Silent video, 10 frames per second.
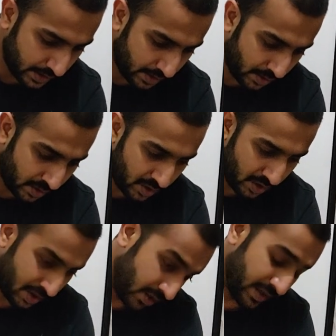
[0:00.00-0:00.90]

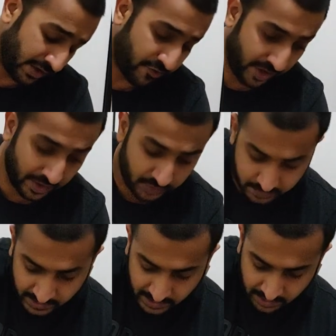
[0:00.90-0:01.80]
Or if I was
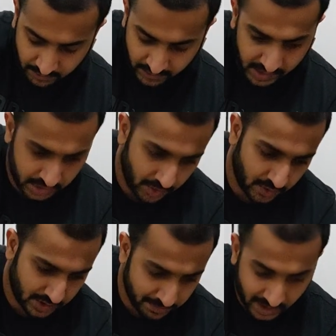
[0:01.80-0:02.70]
being very
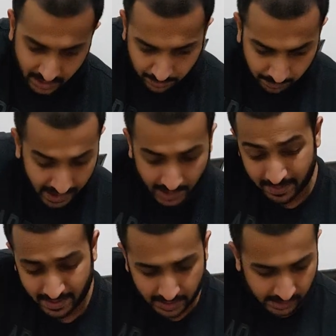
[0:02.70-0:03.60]
generous,
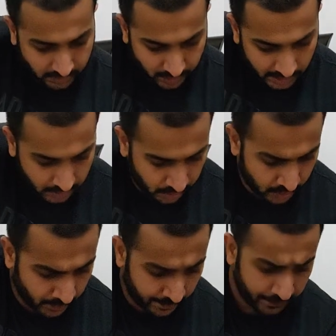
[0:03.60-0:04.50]
maybe a grade 2.